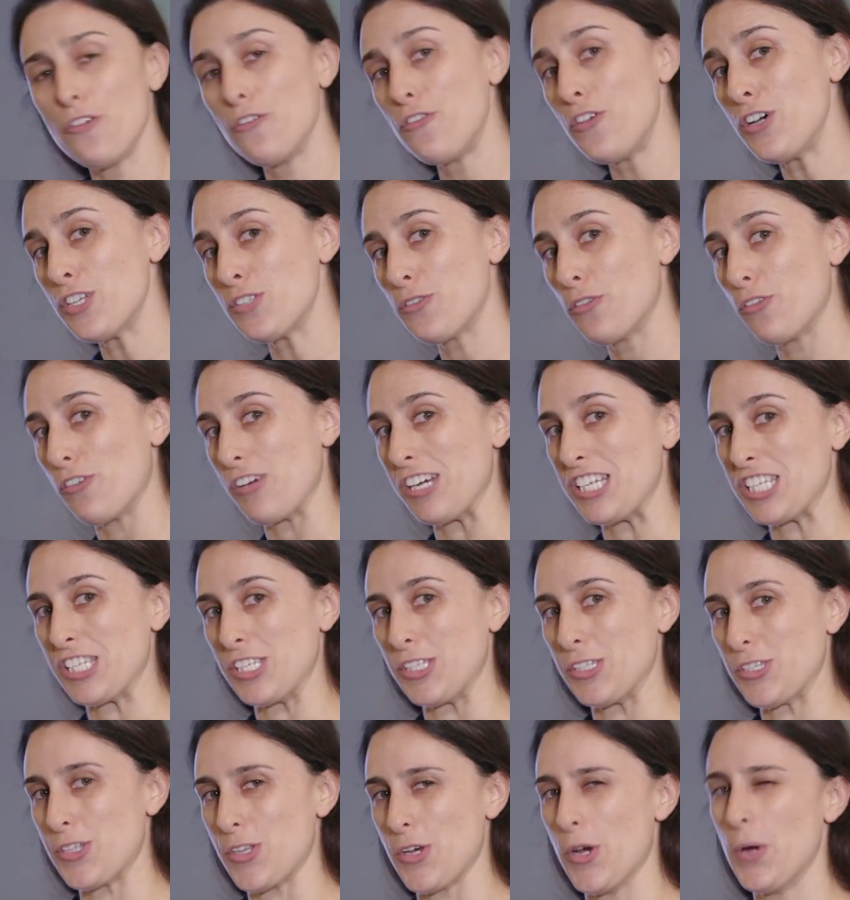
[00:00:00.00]

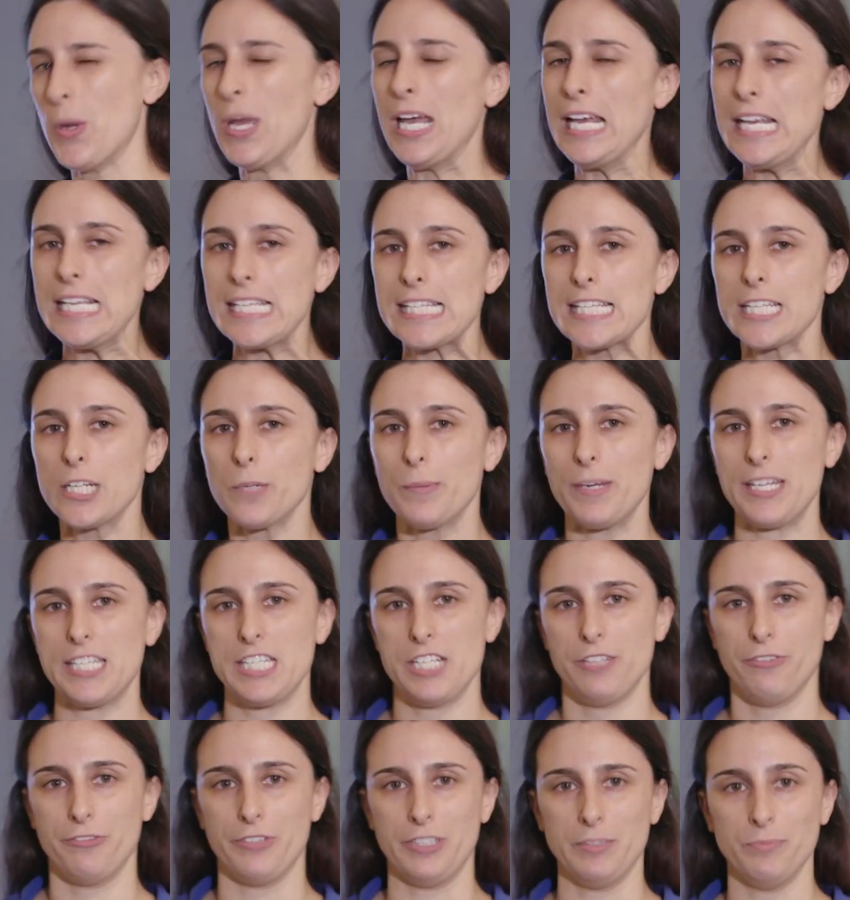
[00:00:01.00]
Phosphorescence though, it's a little bit
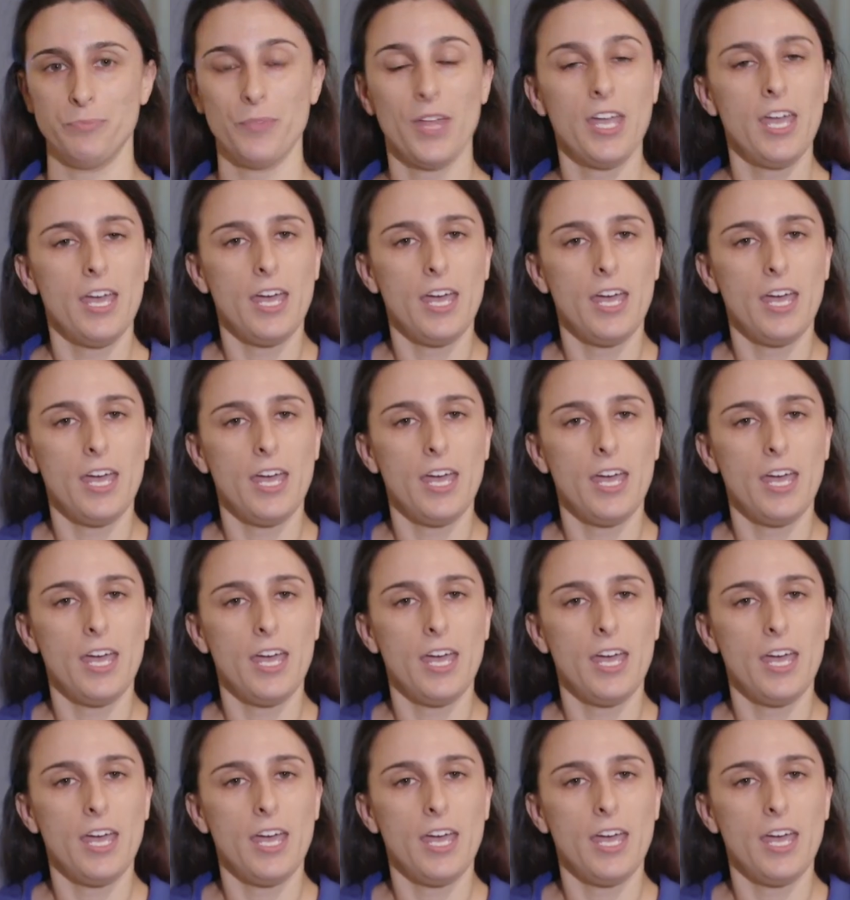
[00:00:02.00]
different.